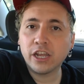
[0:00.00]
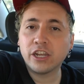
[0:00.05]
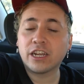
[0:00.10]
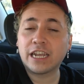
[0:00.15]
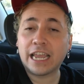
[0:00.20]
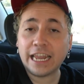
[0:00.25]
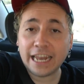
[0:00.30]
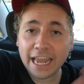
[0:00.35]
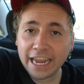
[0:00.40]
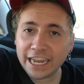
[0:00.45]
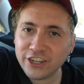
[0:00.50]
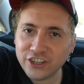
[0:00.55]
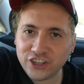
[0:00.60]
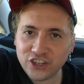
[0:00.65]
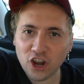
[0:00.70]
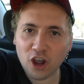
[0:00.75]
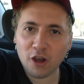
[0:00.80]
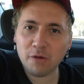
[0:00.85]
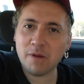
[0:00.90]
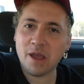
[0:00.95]
Canadian
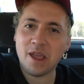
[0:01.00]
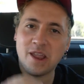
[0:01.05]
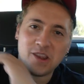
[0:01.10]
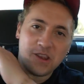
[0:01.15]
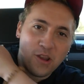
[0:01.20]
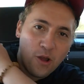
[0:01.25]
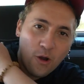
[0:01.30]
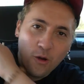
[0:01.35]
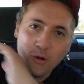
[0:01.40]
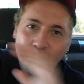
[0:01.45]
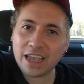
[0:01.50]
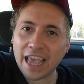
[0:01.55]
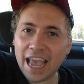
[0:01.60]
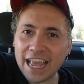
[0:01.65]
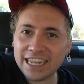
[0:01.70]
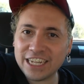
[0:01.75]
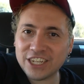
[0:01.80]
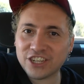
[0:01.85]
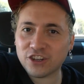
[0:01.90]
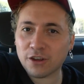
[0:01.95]
shop, no
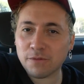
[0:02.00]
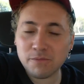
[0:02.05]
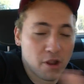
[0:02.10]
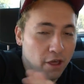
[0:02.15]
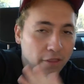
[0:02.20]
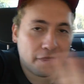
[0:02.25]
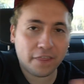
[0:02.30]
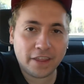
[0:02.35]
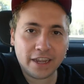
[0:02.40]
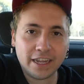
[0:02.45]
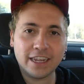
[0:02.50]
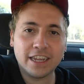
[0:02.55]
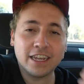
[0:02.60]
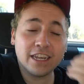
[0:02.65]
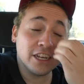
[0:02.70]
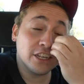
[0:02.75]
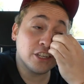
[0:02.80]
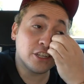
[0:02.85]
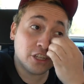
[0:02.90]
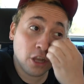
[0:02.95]
candy shop, nothing.
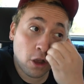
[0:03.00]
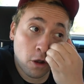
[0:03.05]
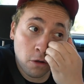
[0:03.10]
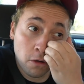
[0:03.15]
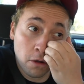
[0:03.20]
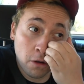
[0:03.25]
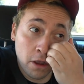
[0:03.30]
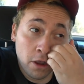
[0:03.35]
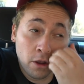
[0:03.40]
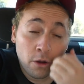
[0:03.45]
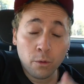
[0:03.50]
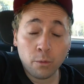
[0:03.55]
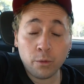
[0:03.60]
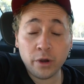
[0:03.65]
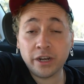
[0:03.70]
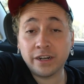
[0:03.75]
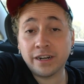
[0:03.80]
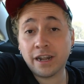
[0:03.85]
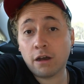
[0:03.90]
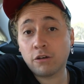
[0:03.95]
So we are
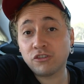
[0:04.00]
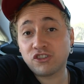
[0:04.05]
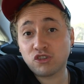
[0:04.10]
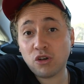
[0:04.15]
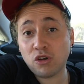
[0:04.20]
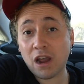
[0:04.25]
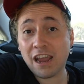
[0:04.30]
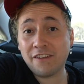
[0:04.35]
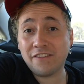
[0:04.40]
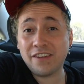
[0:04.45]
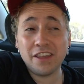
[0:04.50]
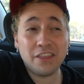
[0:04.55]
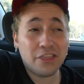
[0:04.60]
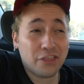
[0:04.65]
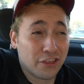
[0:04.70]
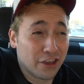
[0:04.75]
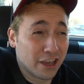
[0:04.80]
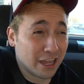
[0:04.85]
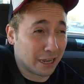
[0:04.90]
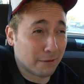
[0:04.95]
now driving
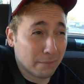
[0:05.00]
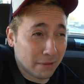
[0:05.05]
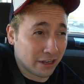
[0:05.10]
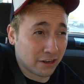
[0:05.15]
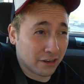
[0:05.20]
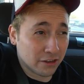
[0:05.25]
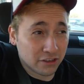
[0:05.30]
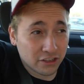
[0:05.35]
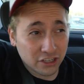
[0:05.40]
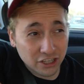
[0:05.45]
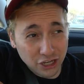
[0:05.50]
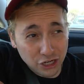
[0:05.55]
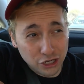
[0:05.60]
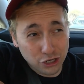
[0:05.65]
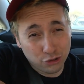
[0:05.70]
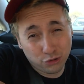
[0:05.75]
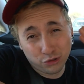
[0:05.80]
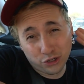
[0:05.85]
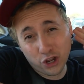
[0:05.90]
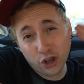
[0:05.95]
thirty minutes
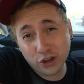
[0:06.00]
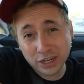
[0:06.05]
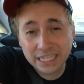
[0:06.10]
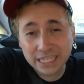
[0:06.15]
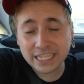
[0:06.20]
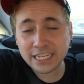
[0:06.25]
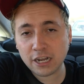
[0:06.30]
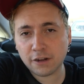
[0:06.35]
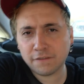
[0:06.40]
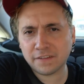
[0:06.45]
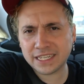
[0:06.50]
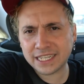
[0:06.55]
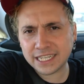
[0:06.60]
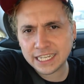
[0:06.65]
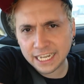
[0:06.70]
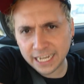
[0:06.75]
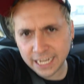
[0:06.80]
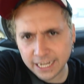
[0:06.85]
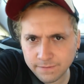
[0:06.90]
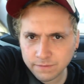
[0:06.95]
to the other side of the
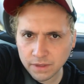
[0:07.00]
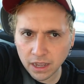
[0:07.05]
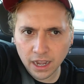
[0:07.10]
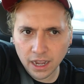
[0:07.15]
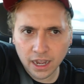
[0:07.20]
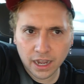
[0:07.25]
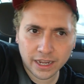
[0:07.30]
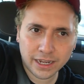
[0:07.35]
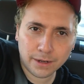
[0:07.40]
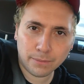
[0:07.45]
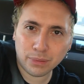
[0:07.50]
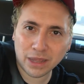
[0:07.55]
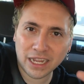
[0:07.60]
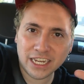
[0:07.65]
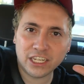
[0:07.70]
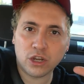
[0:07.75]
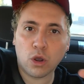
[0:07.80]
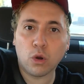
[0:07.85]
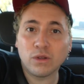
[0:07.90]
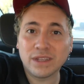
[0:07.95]
city, uh, in a place
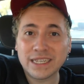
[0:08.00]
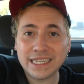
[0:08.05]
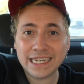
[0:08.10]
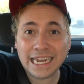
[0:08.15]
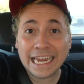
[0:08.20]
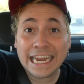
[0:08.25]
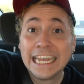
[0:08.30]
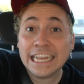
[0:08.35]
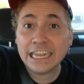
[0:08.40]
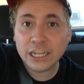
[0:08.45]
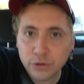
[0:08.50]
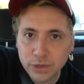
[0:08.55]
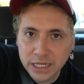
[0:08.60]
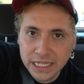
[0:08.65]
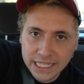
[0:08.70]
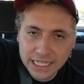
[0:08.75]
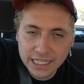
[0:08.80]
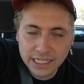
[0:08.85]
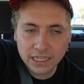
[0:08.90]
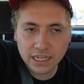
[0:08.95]
called
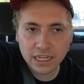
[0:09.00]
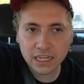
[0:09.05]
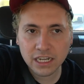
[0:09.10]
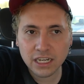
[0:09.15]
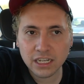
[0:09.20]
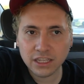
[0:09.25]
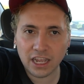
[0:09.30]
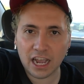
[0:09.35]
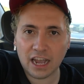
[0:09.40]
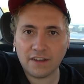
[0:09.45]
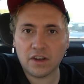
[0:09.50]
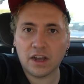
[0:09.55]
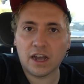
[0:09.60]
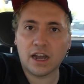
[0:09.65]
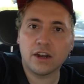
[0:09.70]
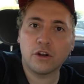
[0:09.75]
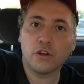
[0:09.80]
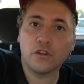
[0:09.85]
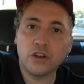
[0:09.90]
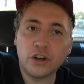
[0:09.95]
Hillary's. They have uh,
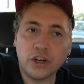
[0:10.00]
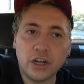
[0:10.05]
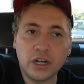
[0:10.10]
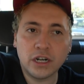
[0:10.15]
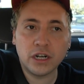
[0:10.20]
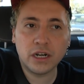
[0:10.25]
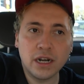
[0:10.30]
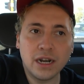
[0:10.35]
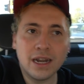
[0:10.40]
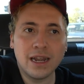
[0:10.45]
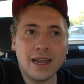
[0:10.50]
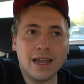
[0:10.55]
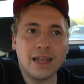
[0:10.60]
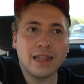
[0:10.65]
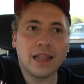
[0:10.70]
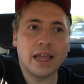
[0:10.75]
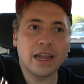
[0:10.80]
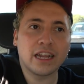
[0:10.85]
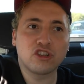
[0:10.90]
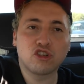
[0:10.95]
another
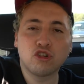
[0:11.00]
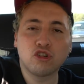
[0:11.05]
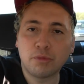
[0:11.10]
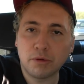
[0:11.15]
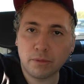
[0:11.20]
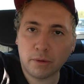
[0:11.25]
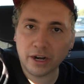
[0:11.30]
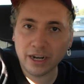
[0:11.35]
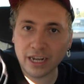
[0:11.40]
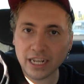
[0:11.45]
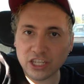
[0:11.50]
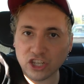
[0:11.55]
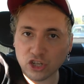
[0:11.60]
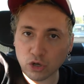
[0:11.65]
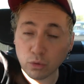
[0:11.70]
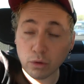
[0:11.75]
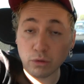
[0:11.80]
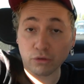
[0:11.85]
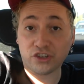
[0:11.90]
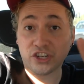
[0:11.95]
like supermarket, so
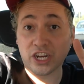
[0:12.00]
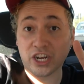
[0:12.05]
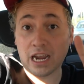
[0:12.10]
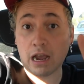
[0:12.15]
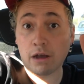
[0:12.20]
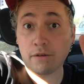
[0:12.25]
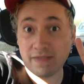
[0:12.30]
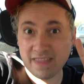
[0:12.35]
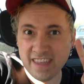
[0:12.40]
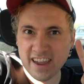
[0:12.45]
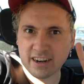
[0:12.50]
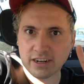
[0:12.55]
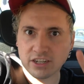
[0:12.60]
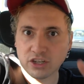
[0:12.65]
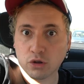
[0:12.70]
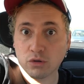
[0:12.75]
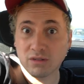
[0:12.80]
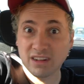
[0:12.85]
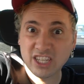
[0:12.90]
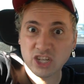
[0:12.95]
we will check out there. So
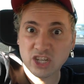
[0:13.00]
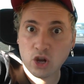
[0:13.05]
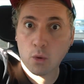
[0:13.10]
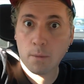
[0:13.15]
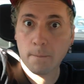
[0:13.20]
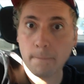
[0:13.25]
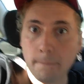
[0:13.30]
let's go.